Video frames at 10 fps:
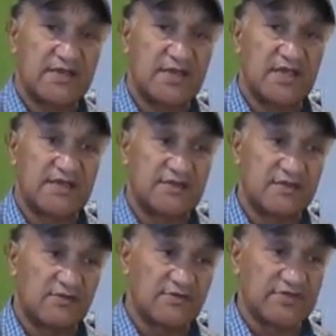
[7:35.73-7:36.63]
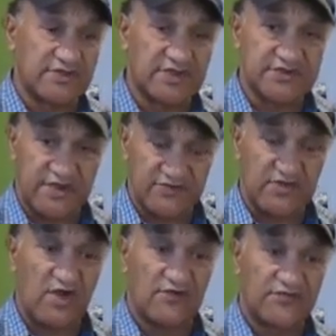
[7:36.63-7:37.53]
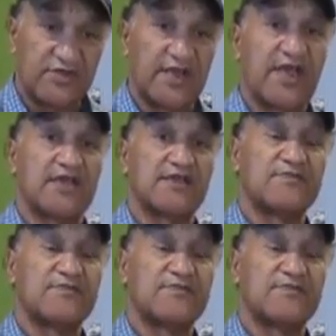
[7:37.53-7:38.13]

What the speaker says: and also the chiefs of today.